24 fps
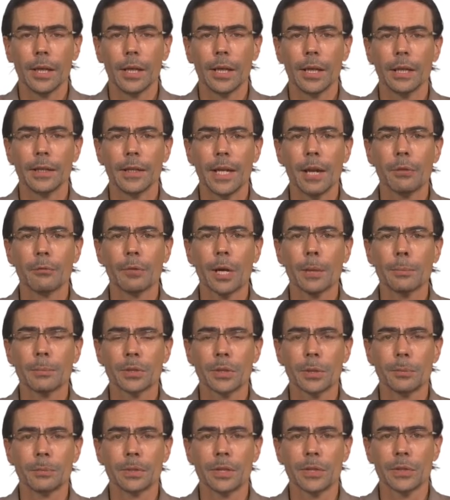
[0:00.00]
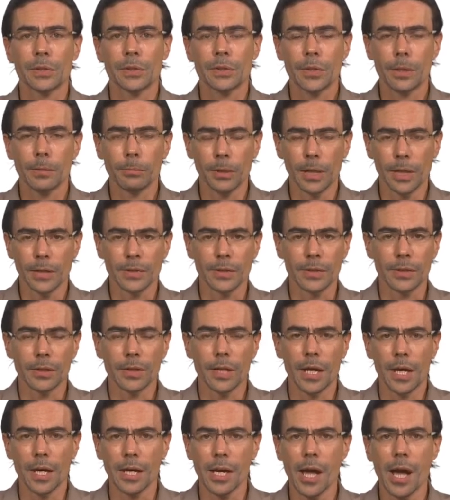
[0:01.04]
And that wraps up this sub
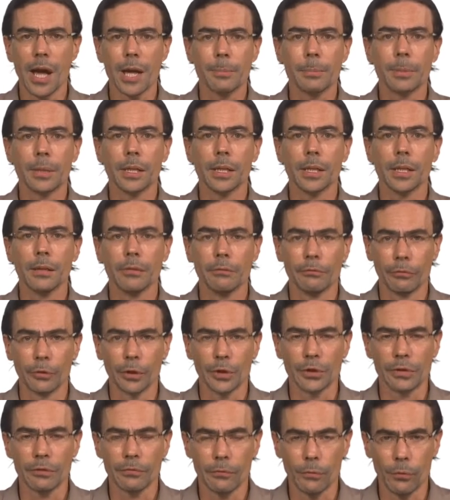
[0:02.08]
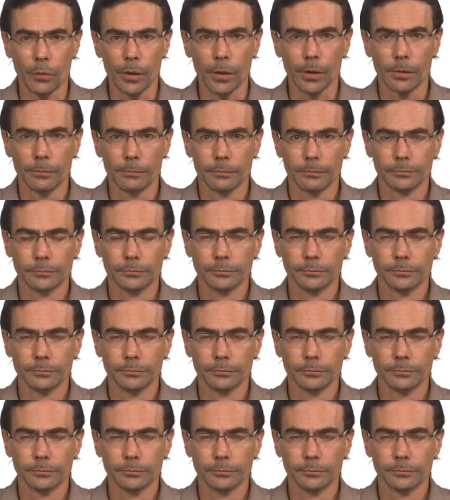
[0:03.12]
lesson on IP version 4.